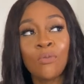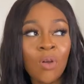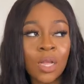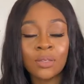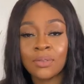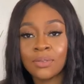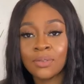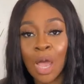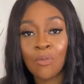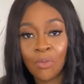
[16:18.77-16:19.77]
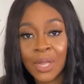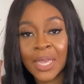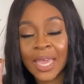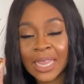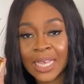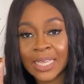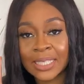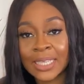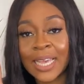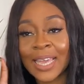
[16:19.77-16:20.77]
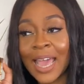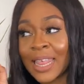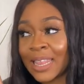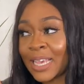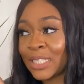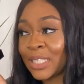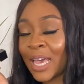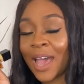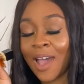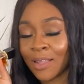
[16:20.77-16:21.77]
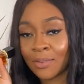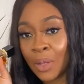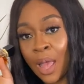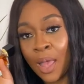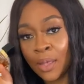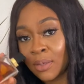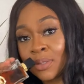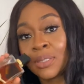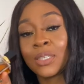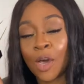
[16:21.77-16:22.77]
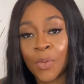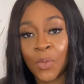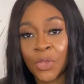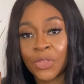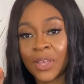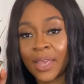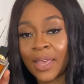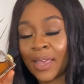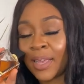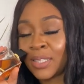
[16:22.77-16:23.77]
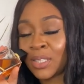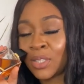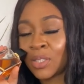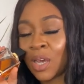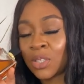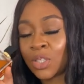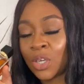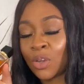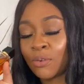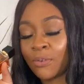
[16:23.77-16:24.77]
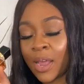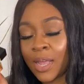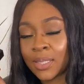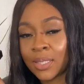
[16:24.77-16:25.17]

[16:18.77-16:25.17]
Run run and get this, get this, and tell me what you think. It is such a great